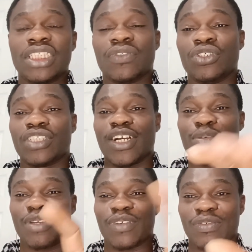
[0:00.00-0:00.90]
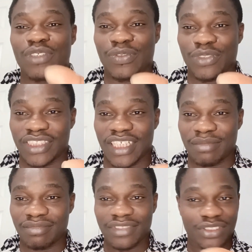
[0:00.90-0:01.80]
for those that are coming for the very first time,
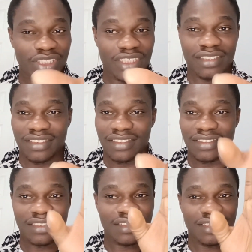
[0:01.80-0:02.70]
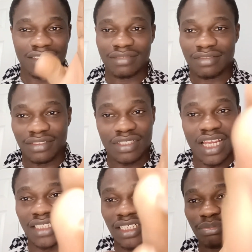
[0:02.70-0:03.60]
sorry, you
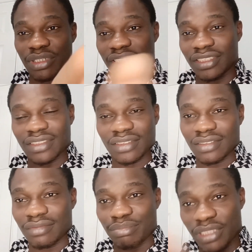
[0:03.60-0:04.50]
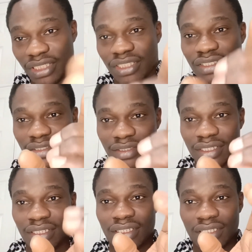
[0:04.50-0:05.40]
guys are the best. Please
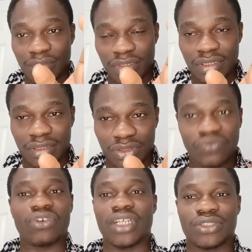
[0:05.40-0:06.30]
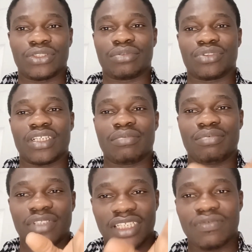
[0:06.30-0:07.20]
don't forget to subscribe.
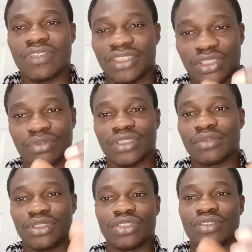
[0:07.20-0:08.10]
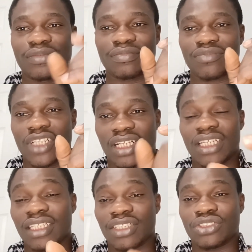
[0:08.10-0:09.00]
Leave a subscription.
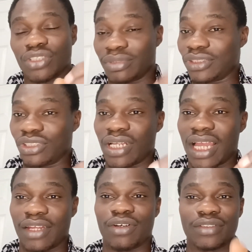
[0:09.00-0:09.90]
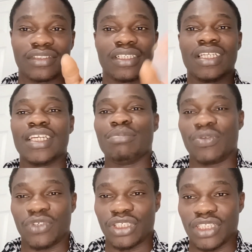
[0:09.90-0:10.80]
Click the subscription icon
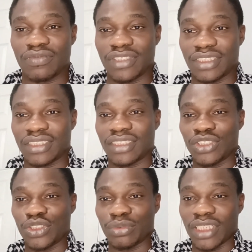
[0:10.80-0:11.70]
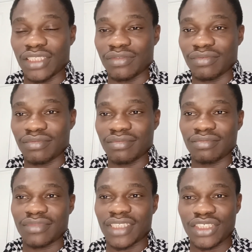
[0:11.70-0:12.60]
before you leave this YouTube channel.
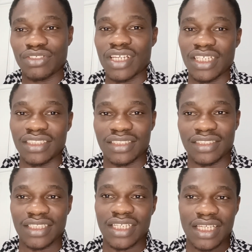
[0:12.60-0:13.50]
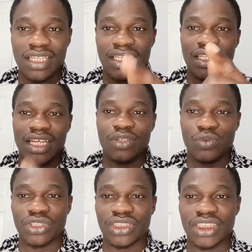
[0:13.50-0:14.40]
Thank you guys, and
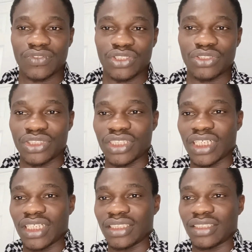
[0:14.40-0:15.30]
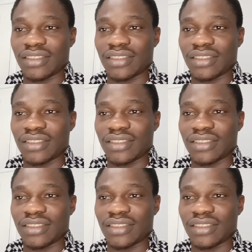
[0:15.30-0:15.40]
watch this video to the end.